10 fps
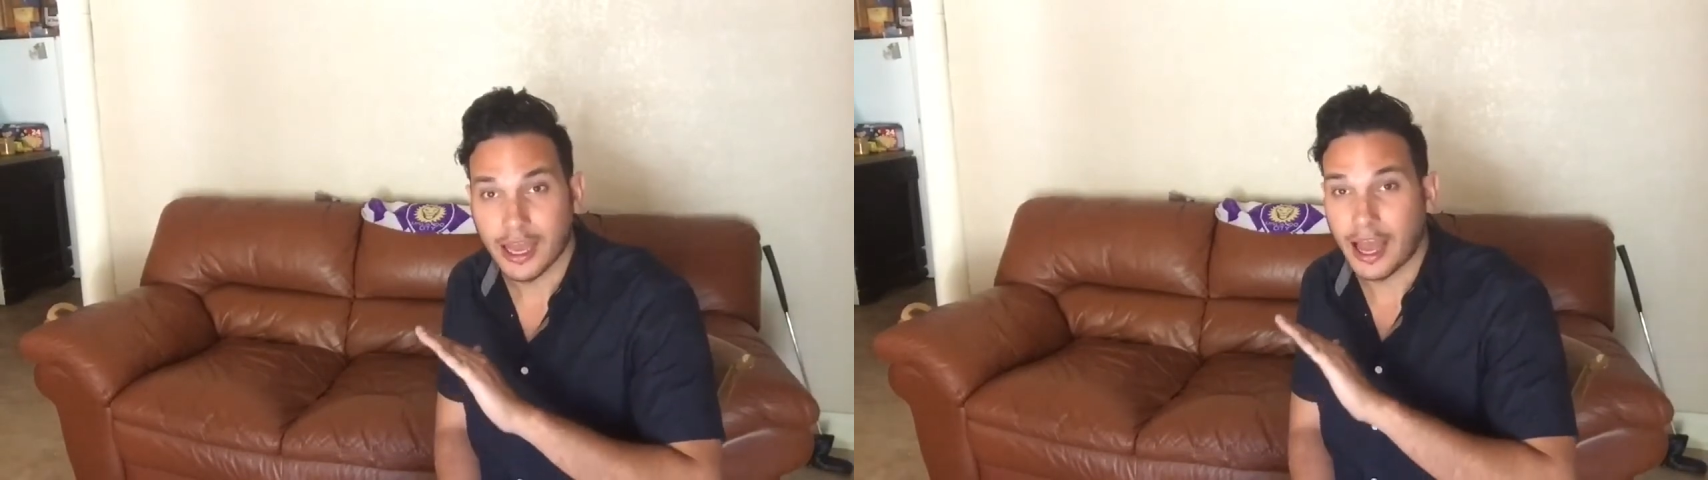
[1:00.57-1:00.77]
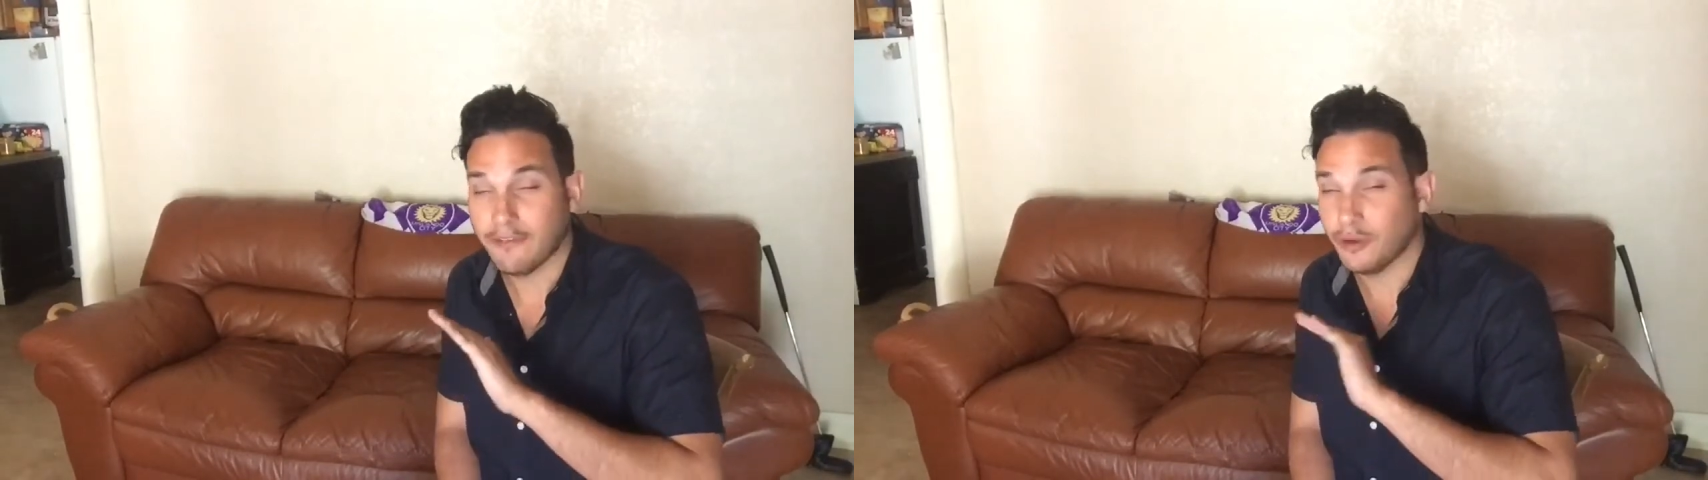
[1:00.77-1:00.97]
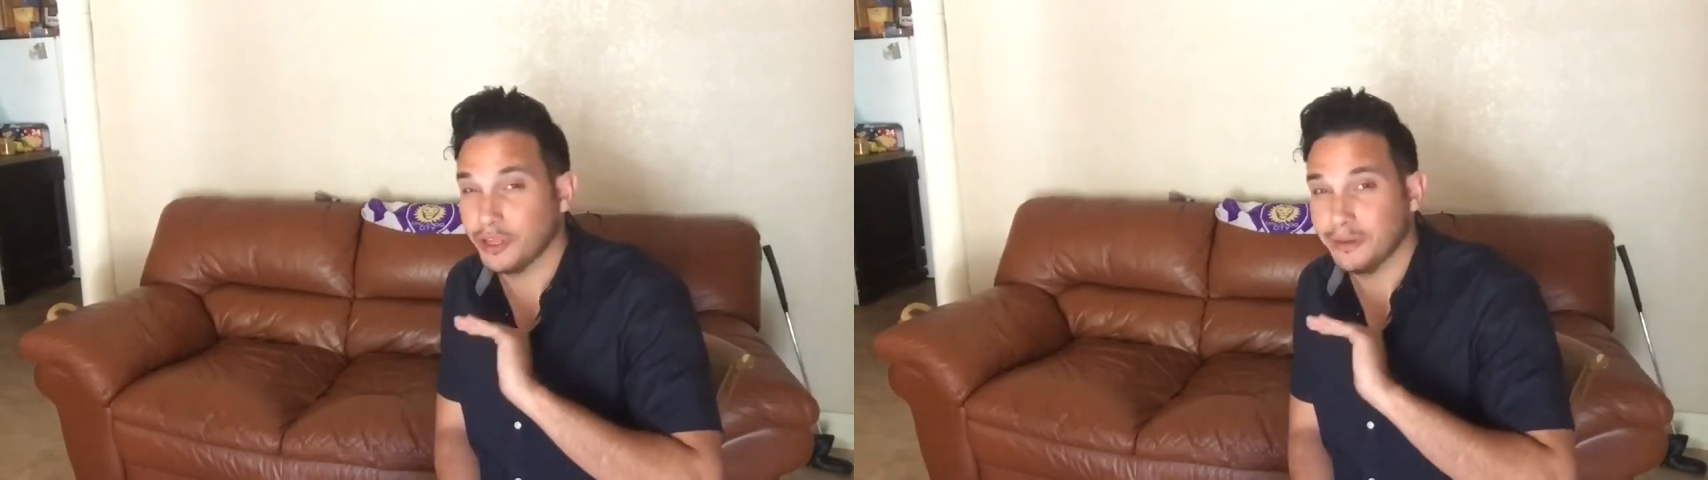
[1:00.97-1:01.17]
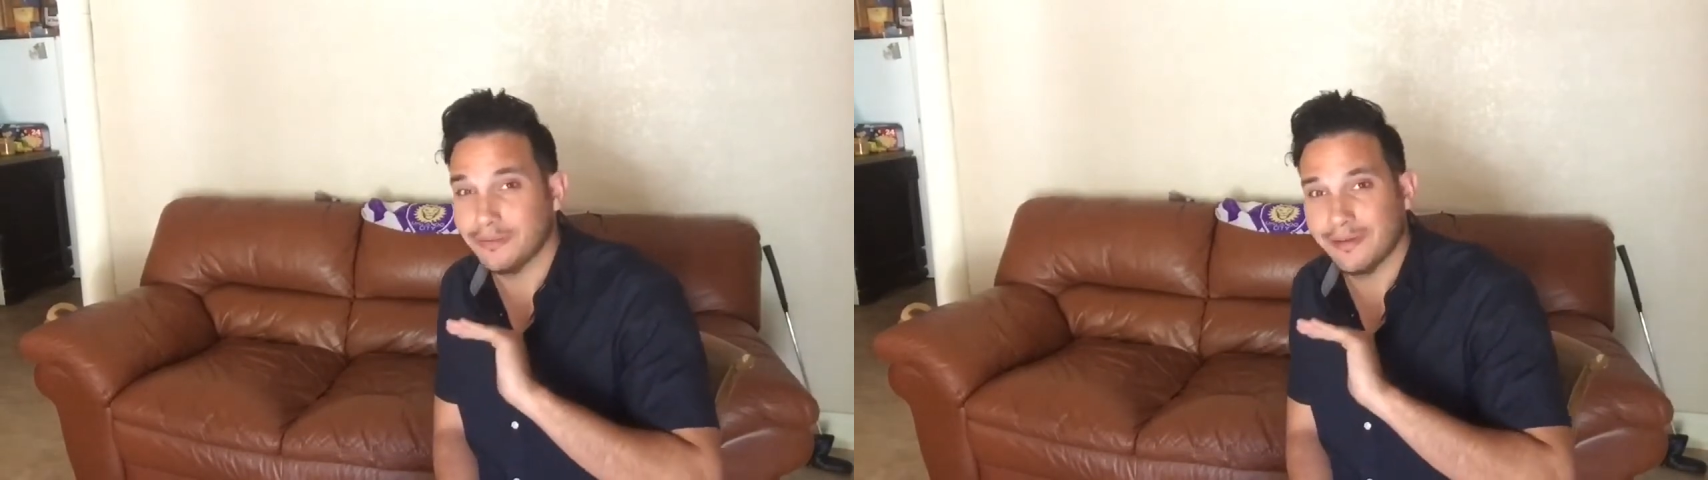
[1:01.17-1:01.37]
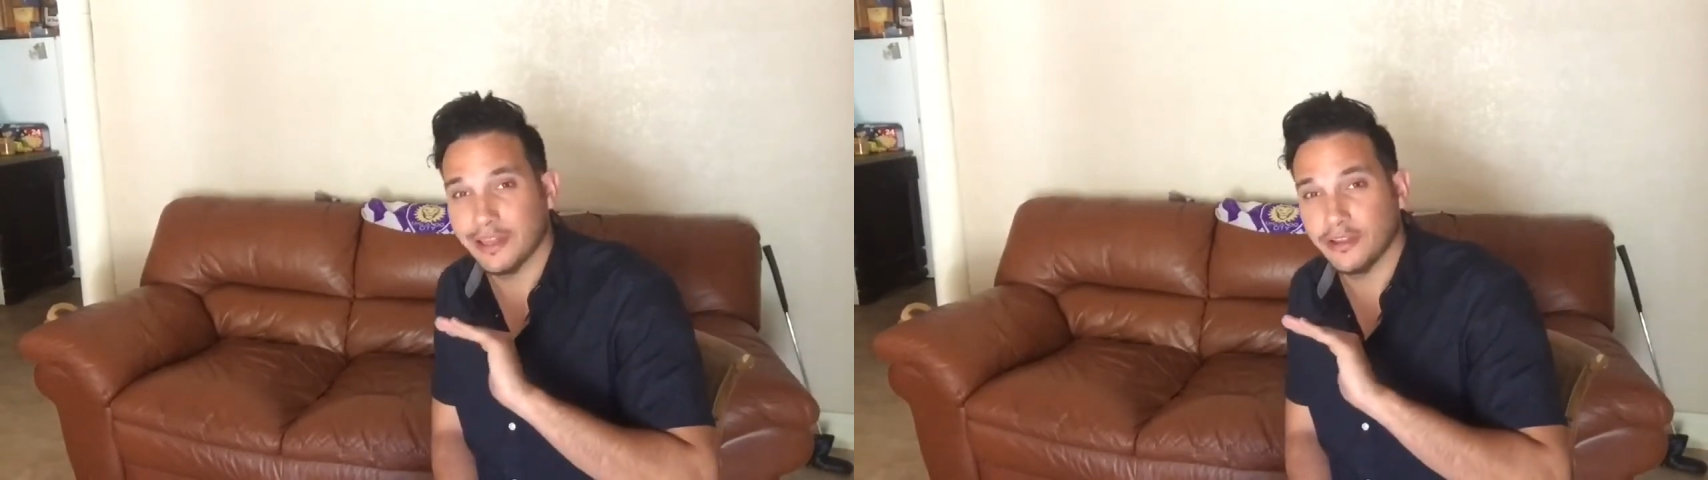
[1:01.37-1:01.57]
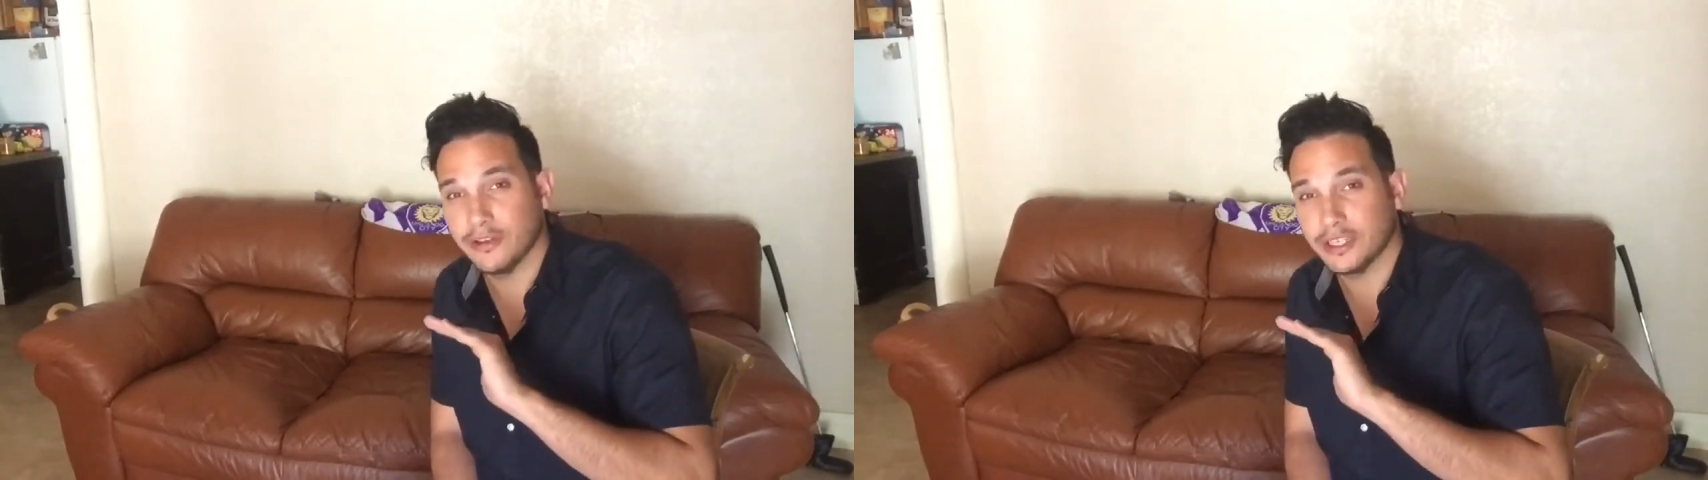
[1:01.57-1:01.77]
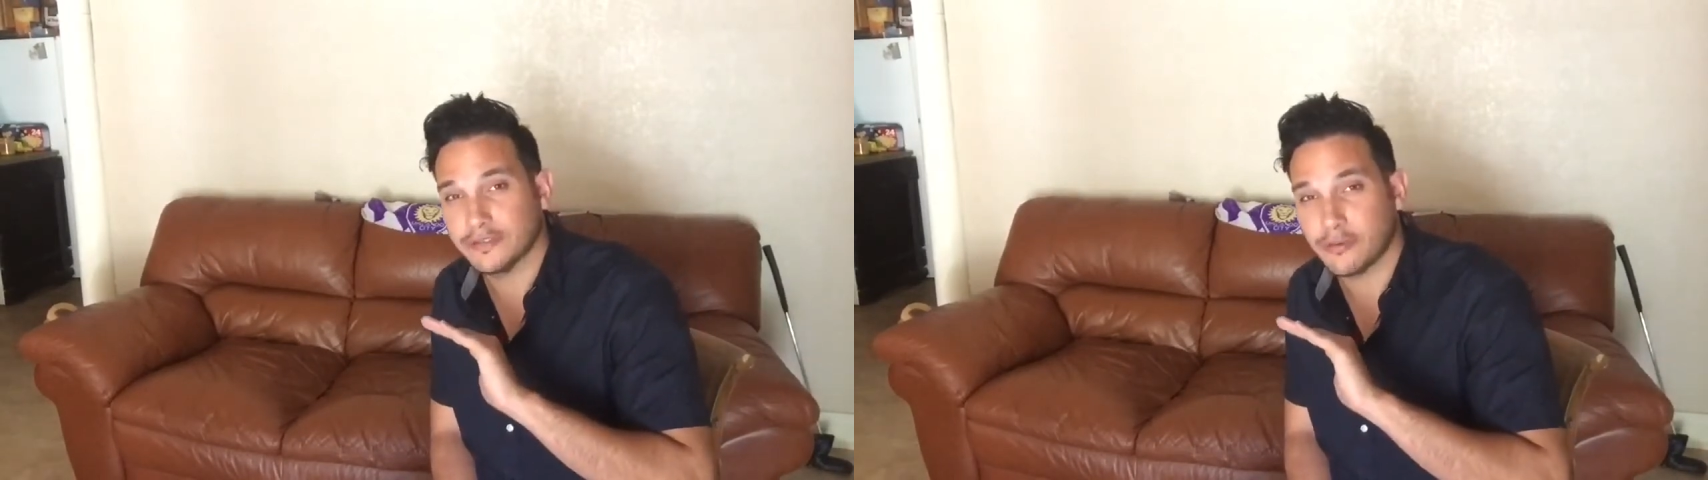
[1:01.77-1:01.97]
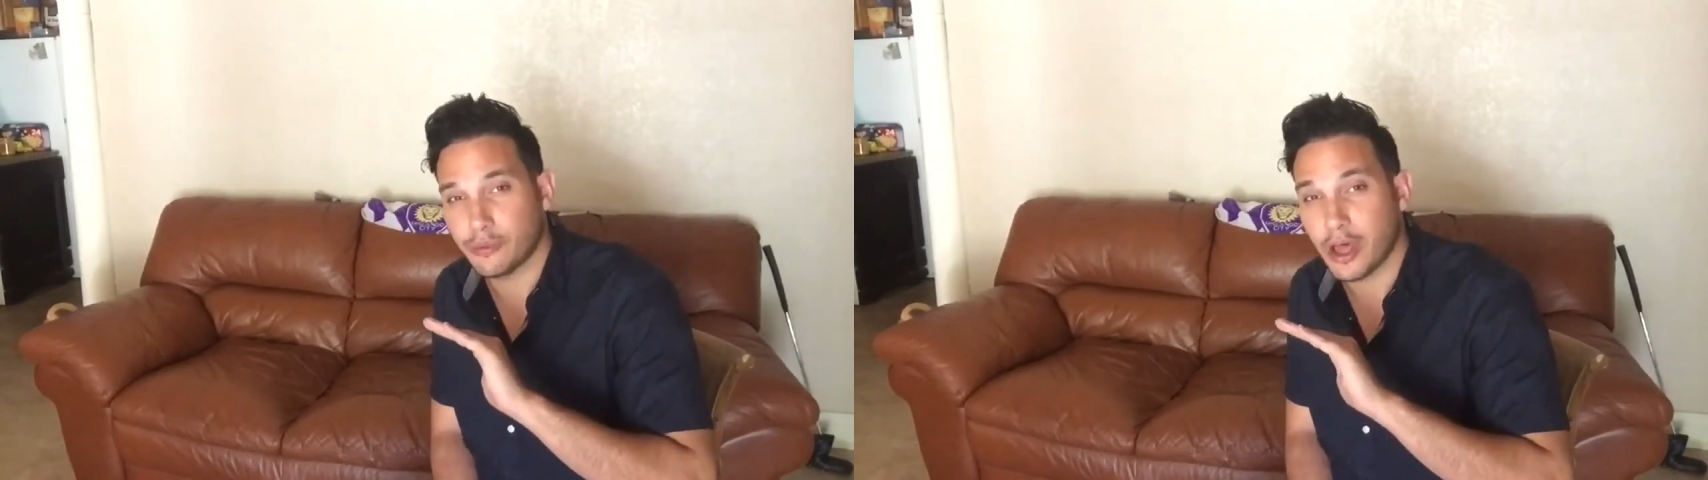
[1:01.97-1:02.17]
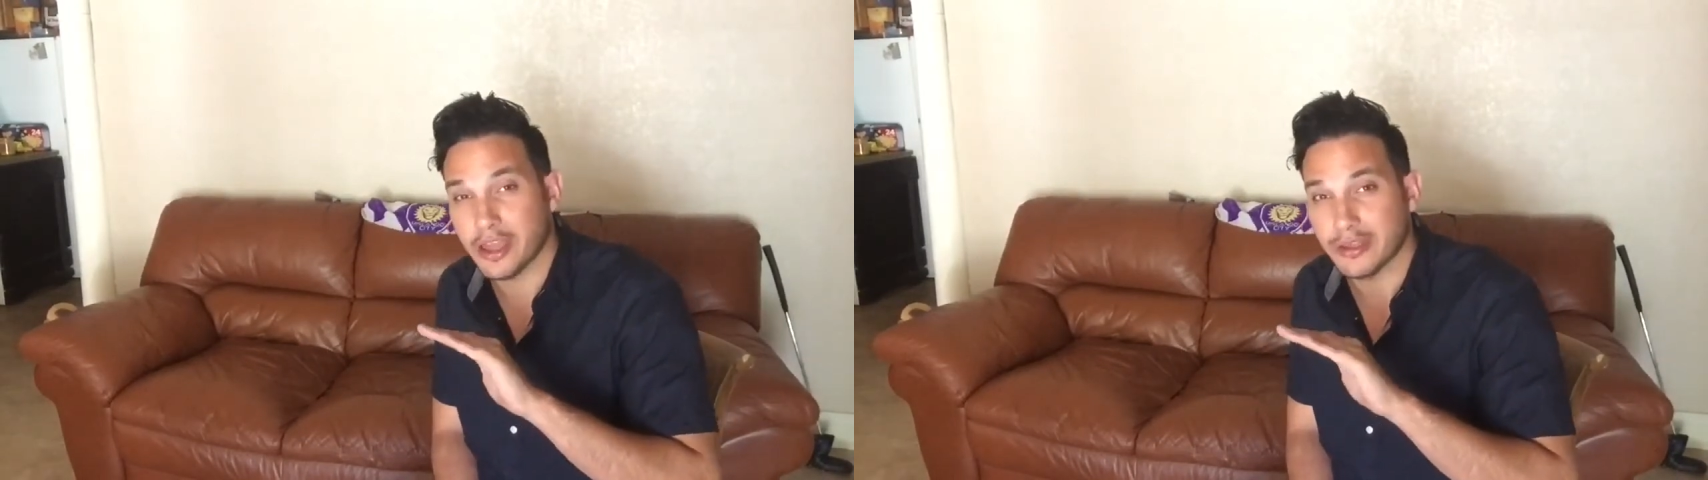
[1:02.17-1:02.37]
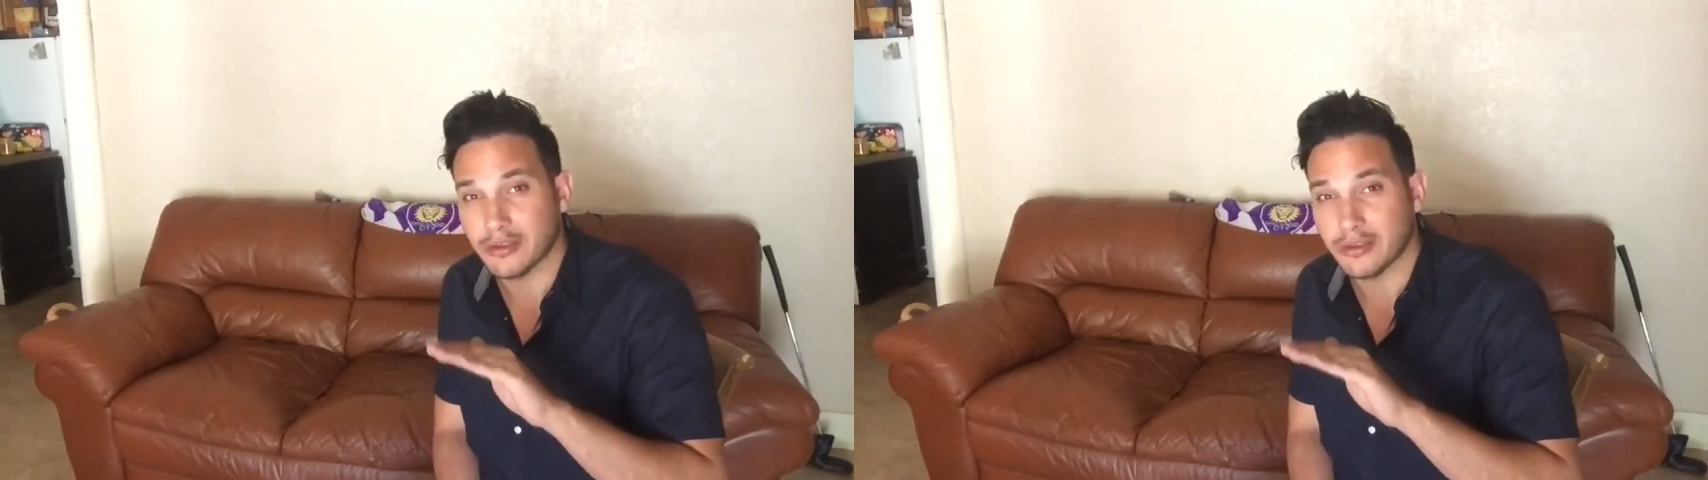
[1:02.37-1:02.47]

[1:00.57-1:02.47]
I've only been doing this for probably